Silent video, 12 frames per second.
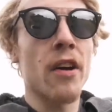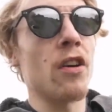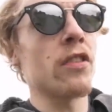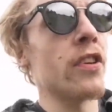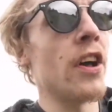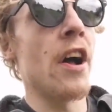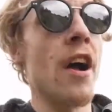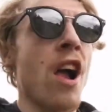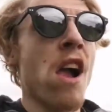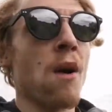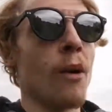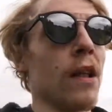because,
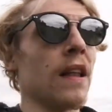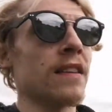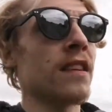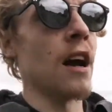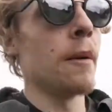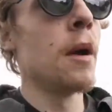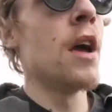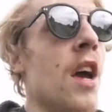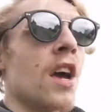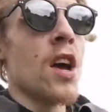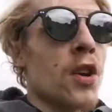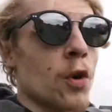last time
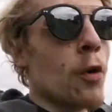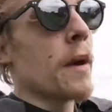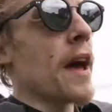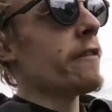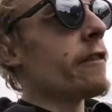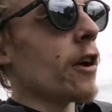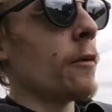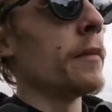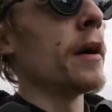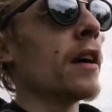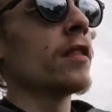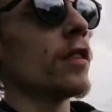she was a bit heavy on
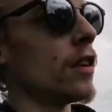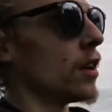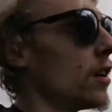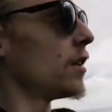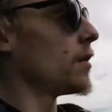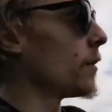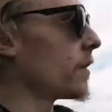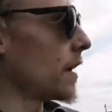me, so we